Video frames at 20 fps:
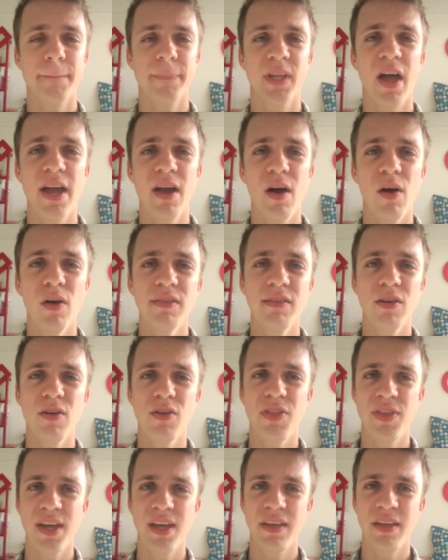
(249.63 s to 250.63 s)
I
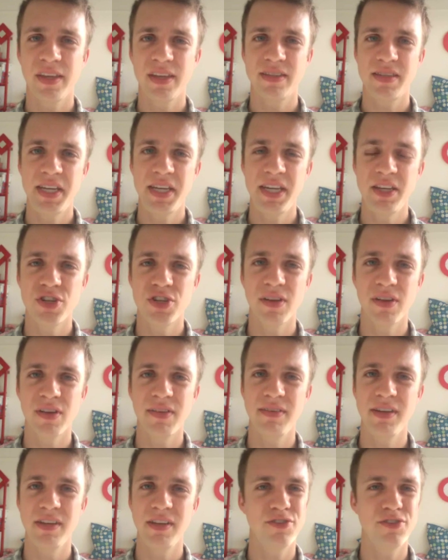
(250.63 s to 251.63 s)
also think that teachers
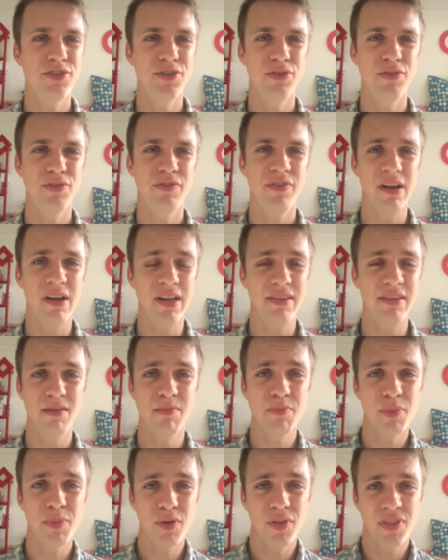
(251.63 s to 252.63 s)
need to do very
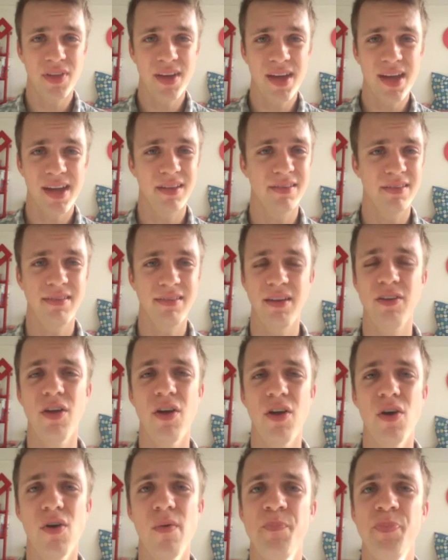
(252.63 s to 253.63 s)
simple things. You
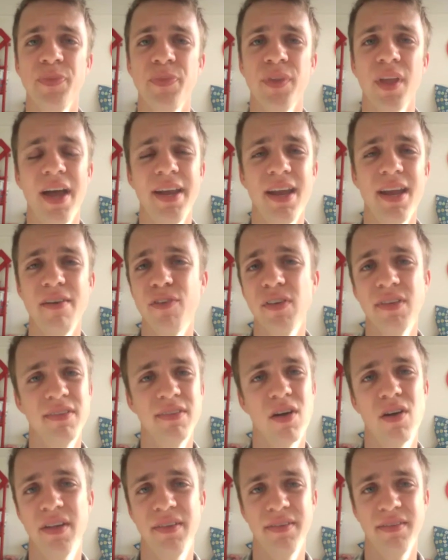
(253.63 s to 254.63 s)
know, I never
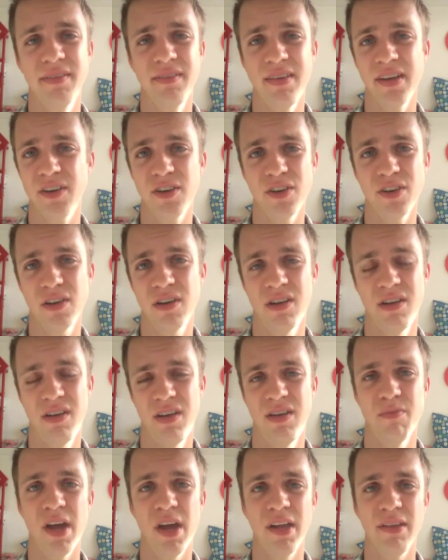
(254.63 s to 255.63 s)
saw a sticker
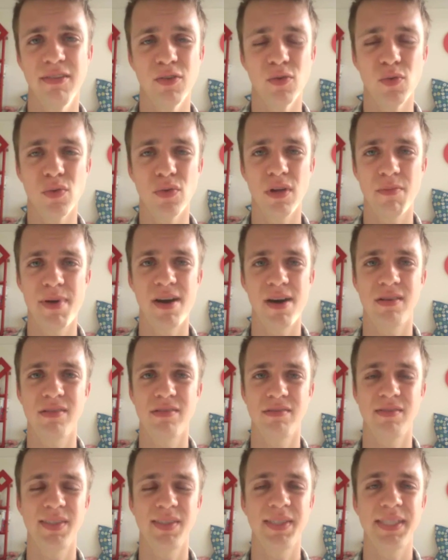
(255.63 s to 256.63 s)
in my school
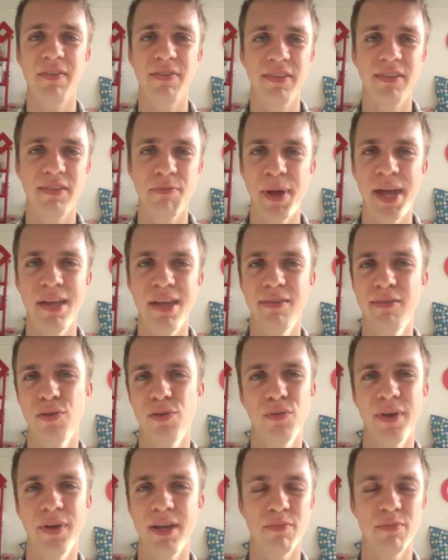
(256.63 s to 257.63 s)
about safe space or
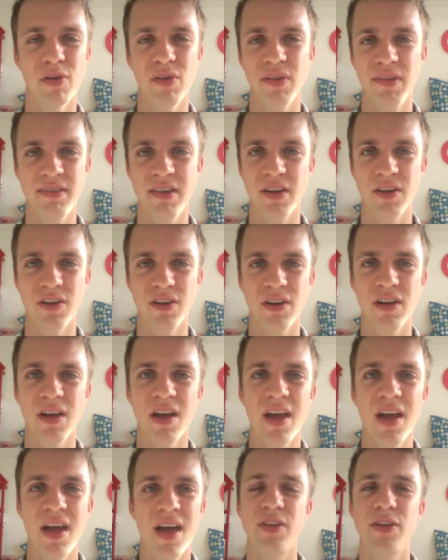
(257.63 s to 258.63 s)
a rainbow sticker.
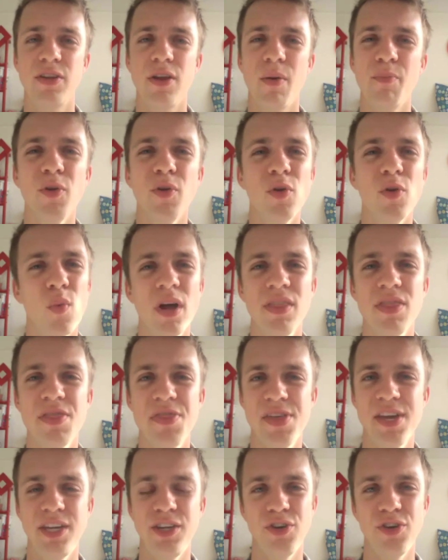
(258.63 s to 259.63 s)
The number one
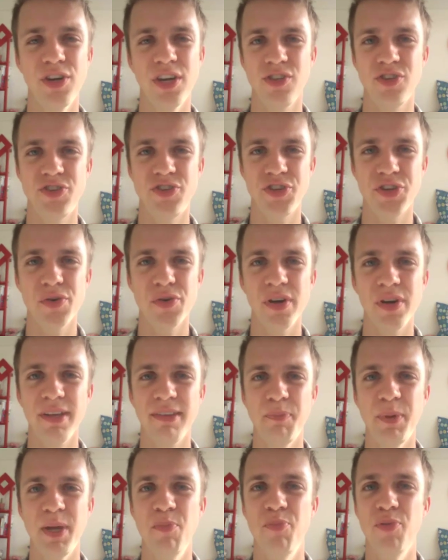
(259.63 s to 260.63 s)
thing you can do is
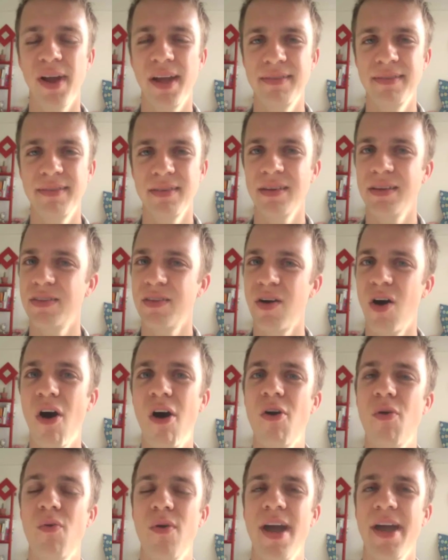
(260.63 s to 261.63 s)
be present in the
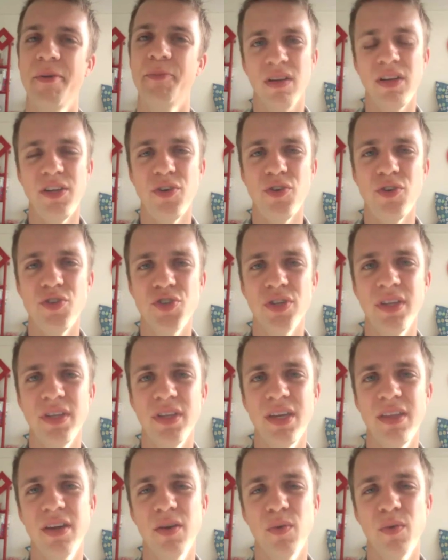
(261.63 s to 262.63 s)
hallway.
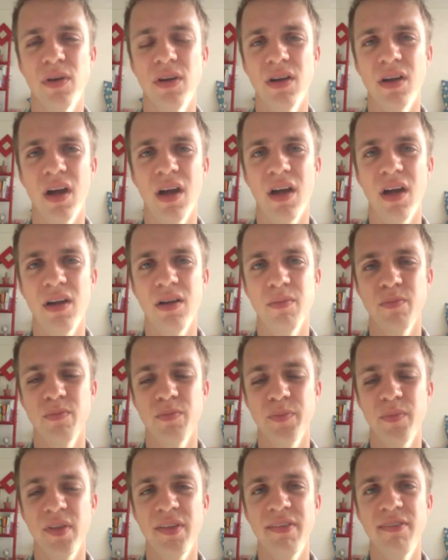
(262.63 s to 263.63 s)
Usually there were
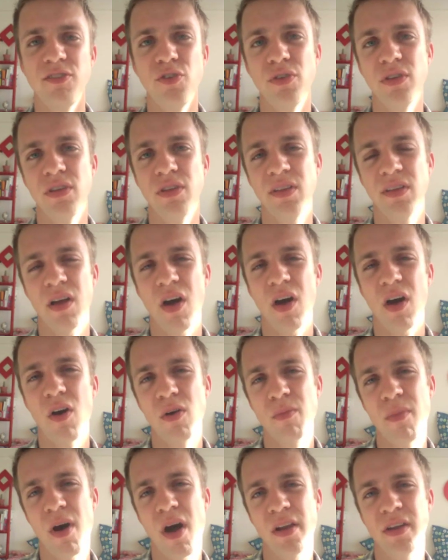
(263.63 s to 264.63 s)
student
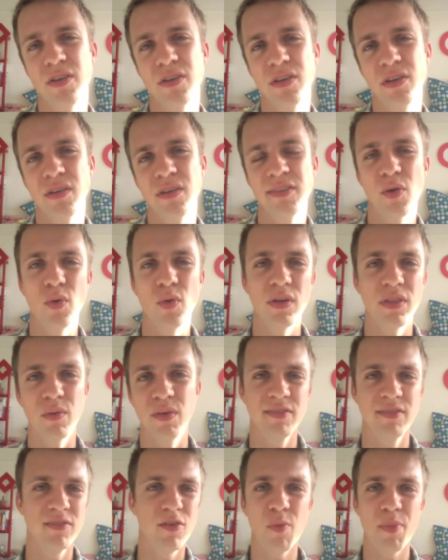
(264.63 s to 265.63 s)
hall monitors or there
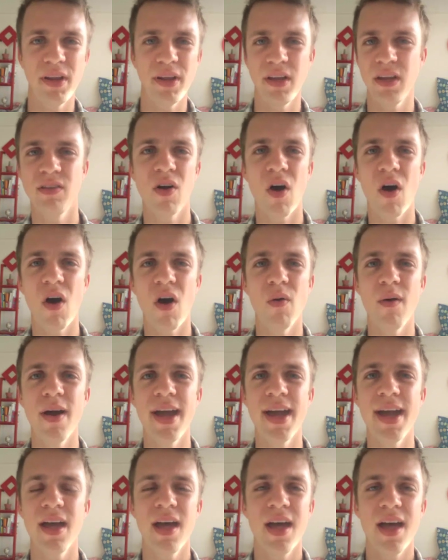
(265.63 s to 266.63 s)
was nobody in the
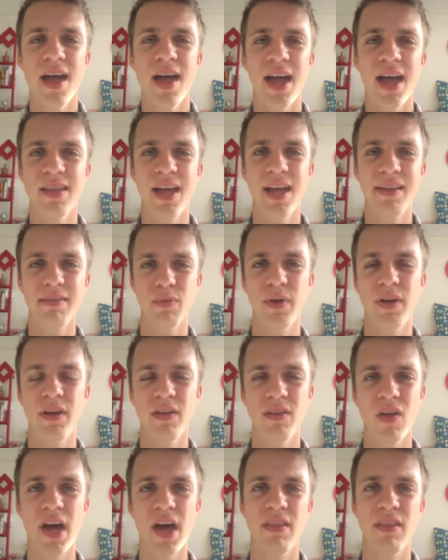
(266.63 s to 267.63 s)
hallway, and that's when a
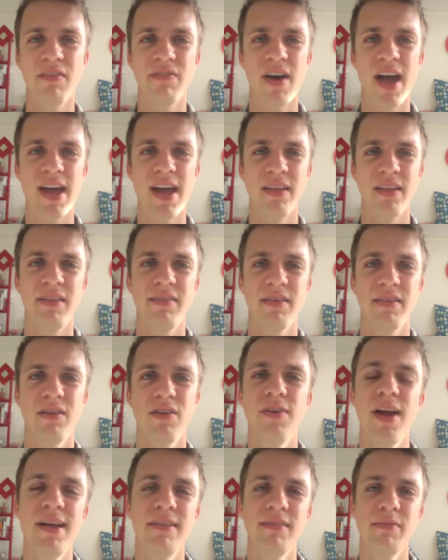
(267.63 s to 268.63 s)
lot of the violence and
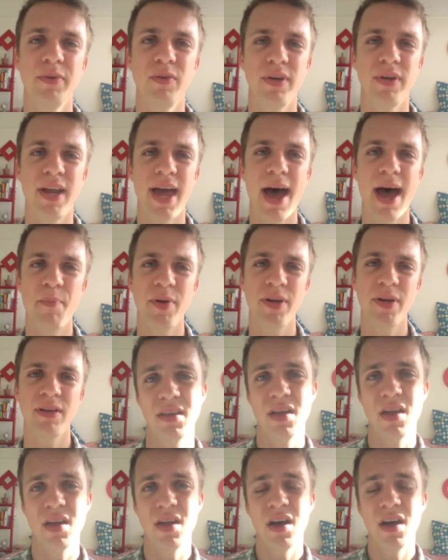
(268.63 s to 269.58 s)
harassment would happen.